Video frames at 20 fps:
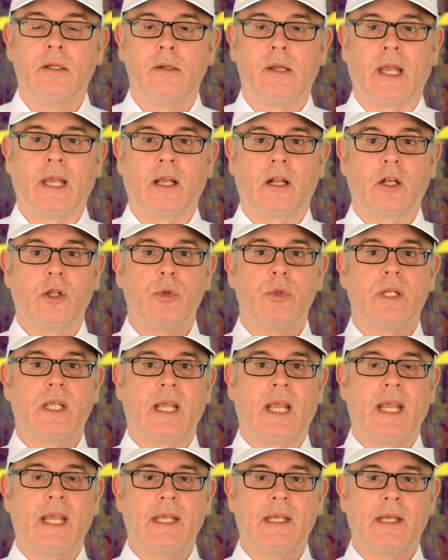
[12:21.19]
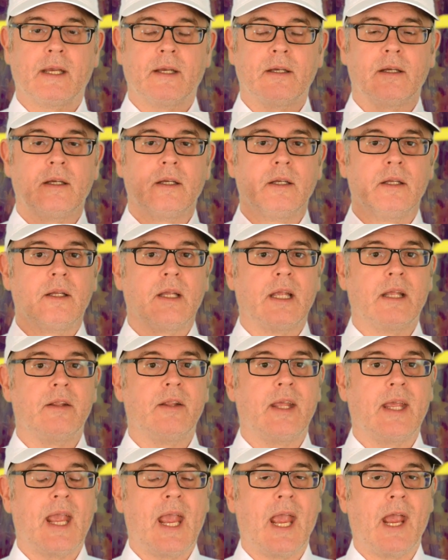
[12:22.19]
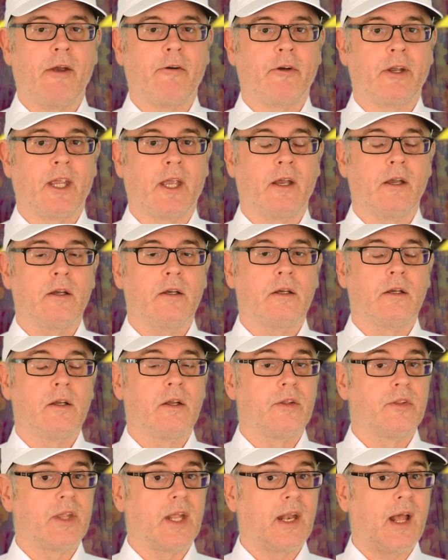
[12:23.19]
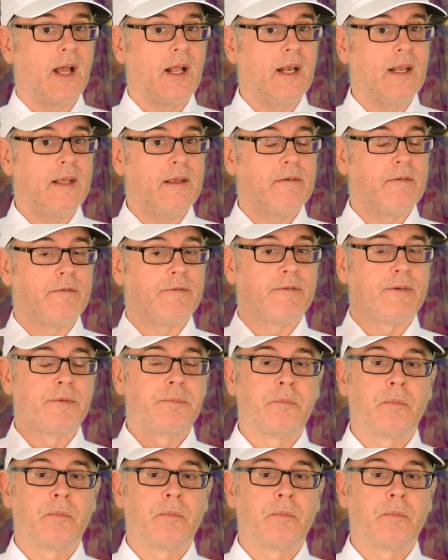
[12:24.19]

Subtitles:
including here in the area that I live.